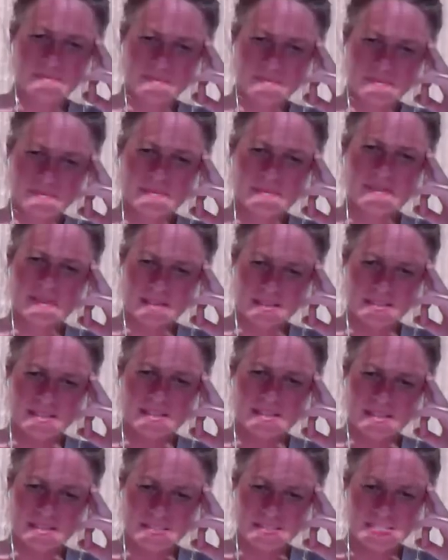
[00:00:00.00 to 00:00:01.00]
weird.
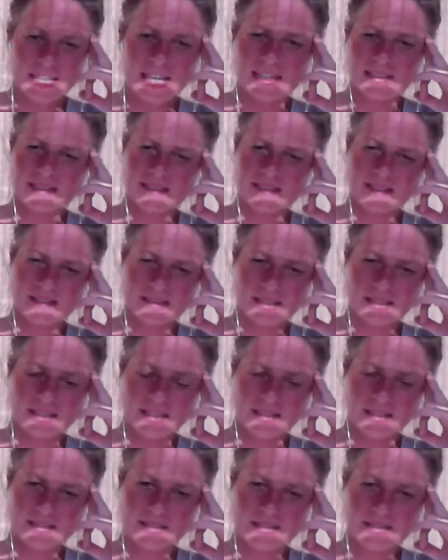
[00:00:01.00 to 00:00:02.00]
It was very
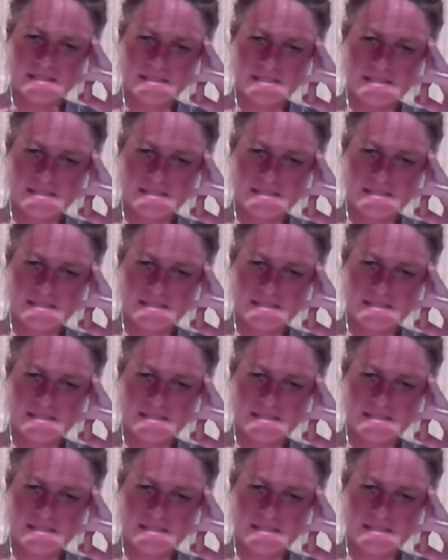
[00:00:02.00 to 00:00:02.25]
weird,